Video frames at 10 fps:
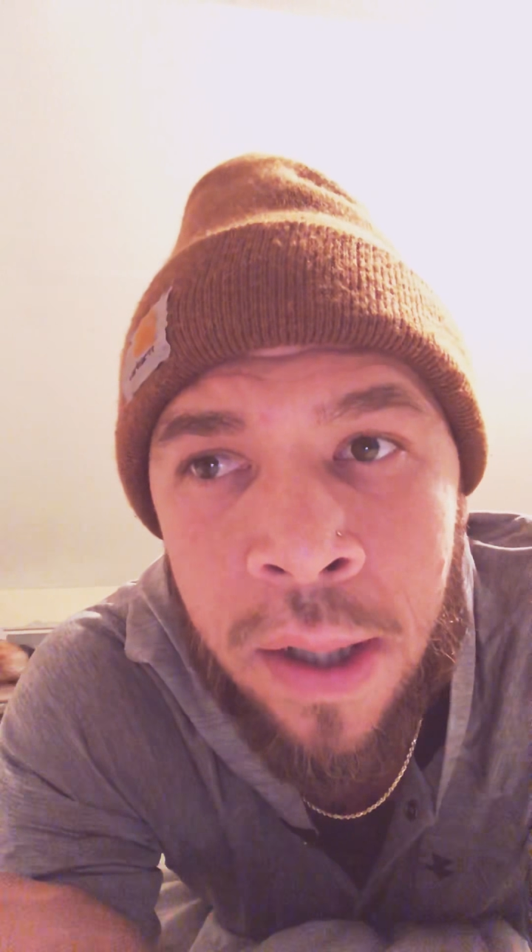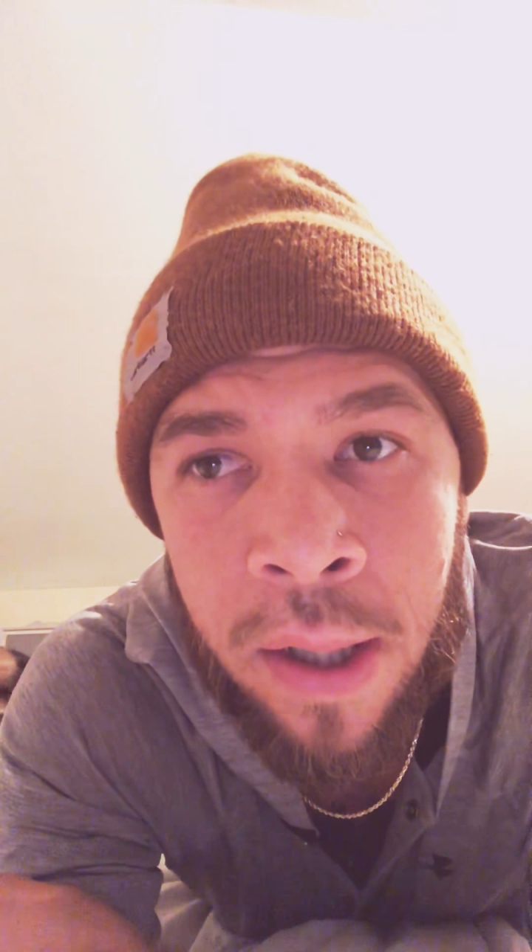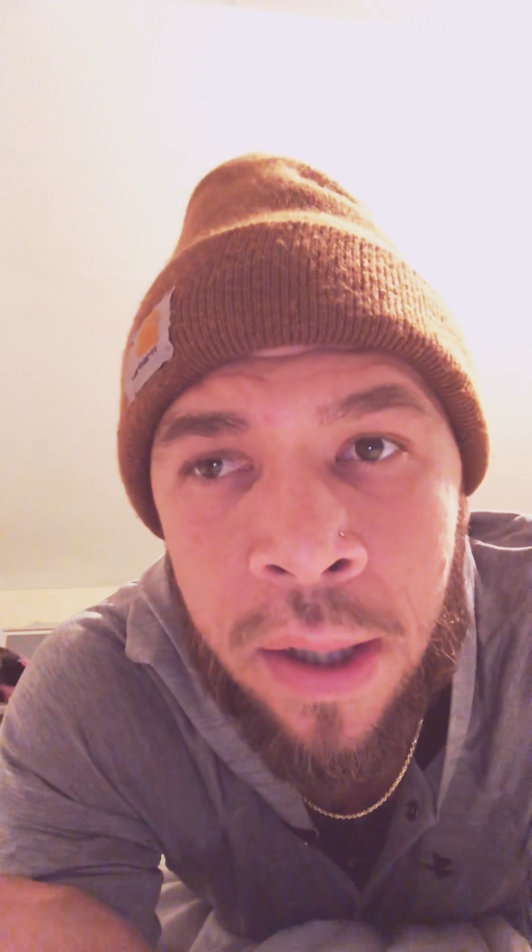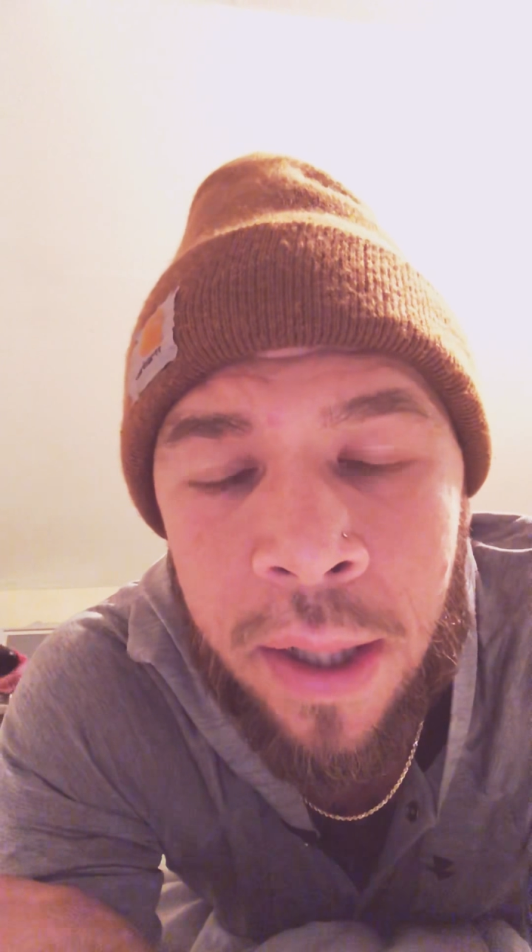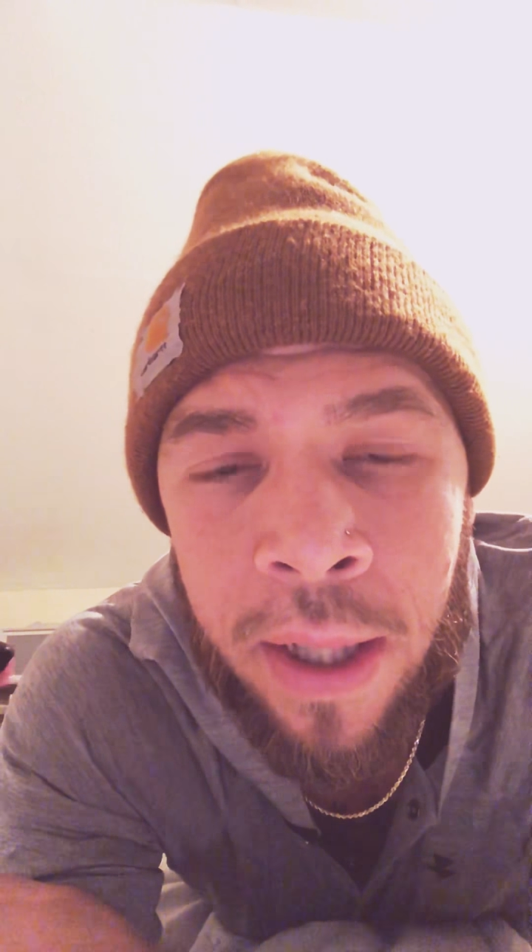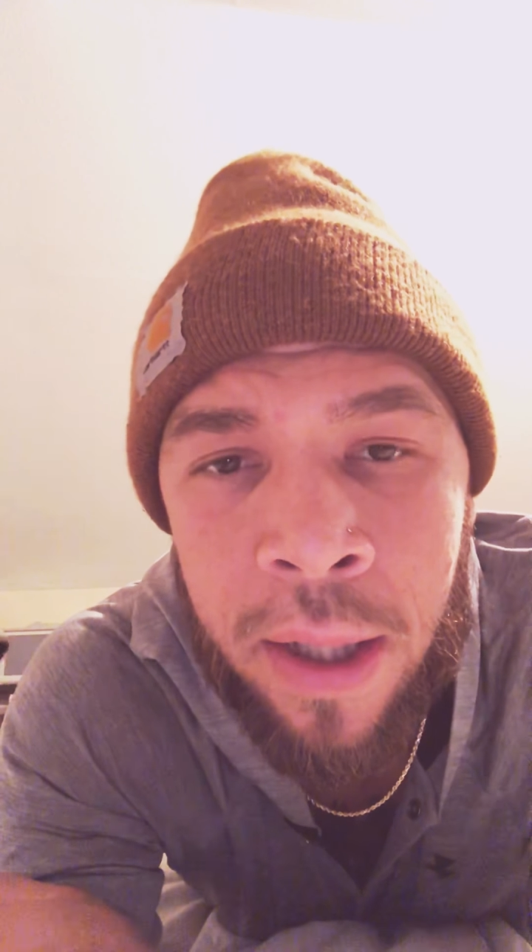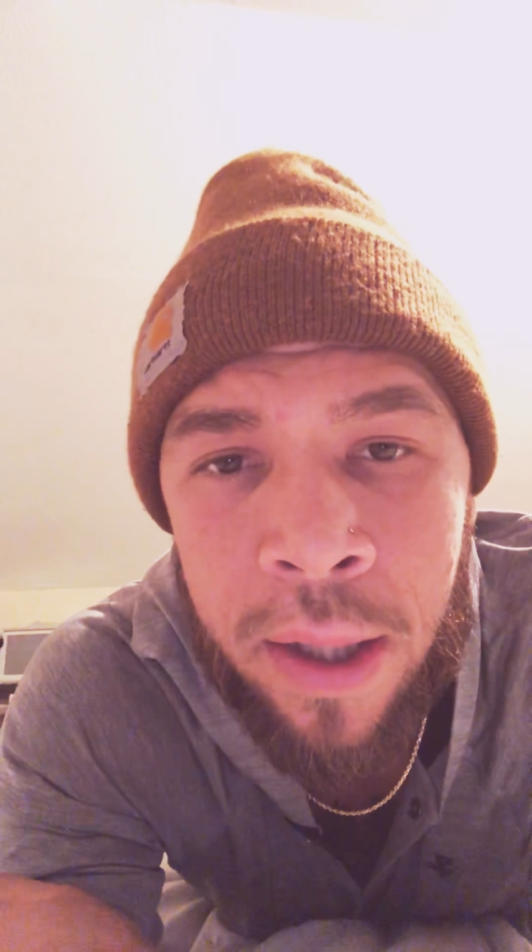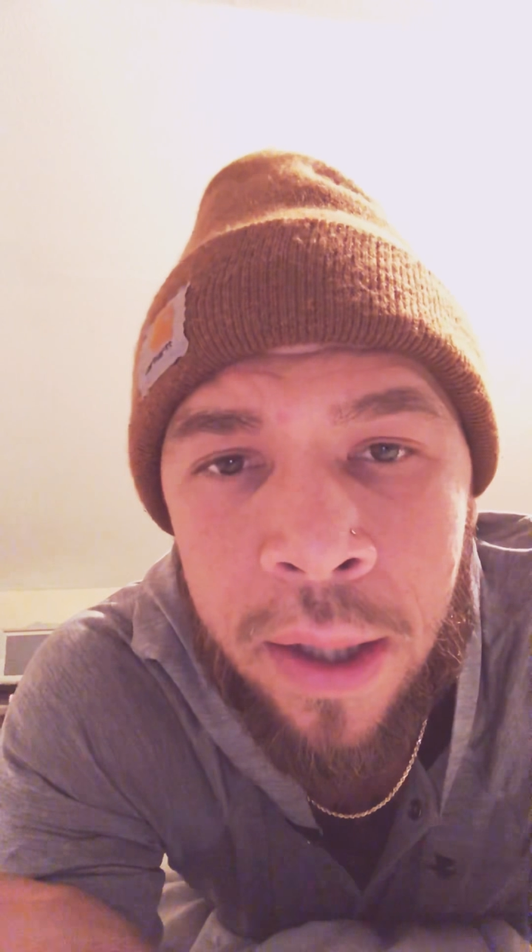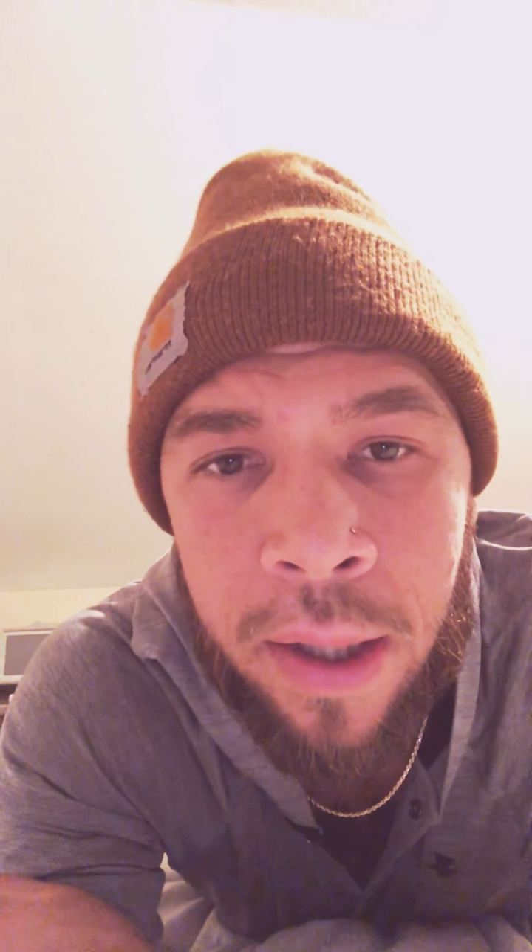a uh, it,